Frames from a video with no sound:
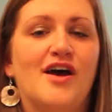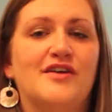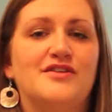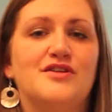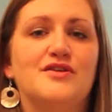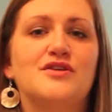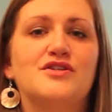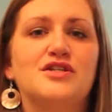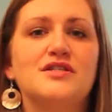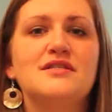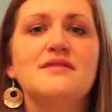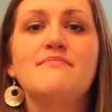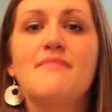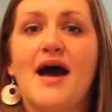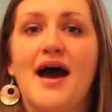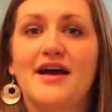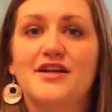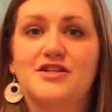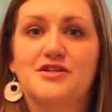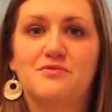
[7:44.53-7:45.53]
So you can just
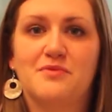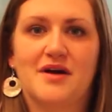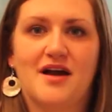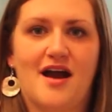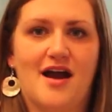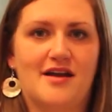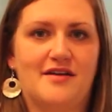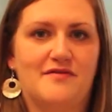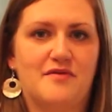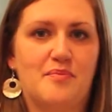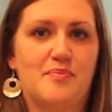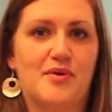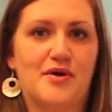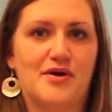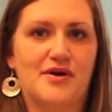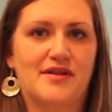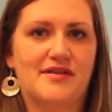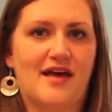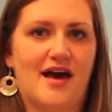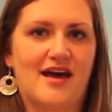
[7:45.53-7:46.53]
imagine what kind of a
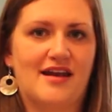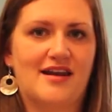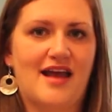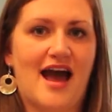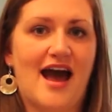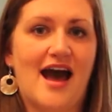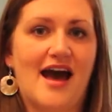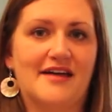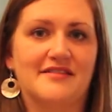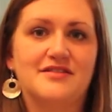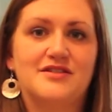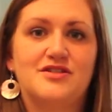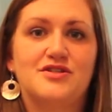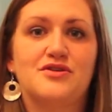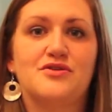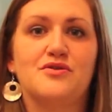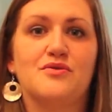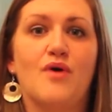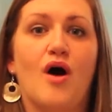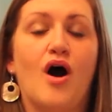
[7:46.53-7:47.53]
burden that adds
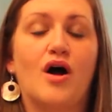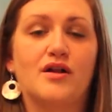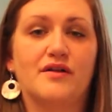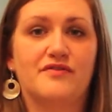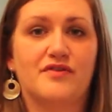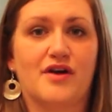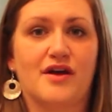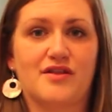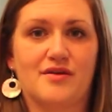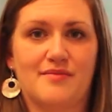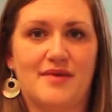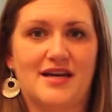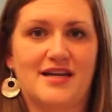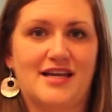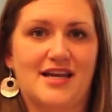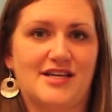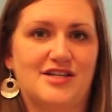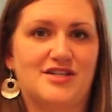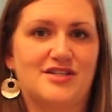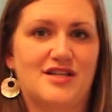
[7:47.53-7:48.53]
to all of your other
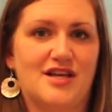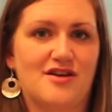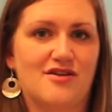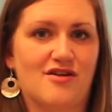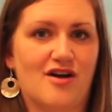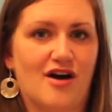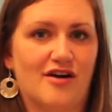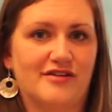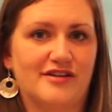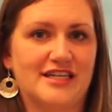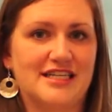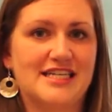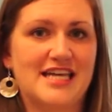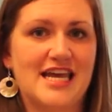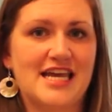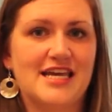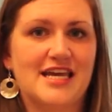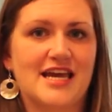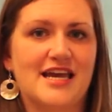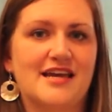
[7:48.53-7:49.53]
medications that you're already
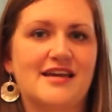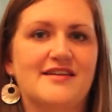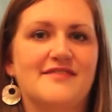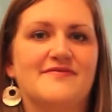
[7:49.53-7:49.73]
taking.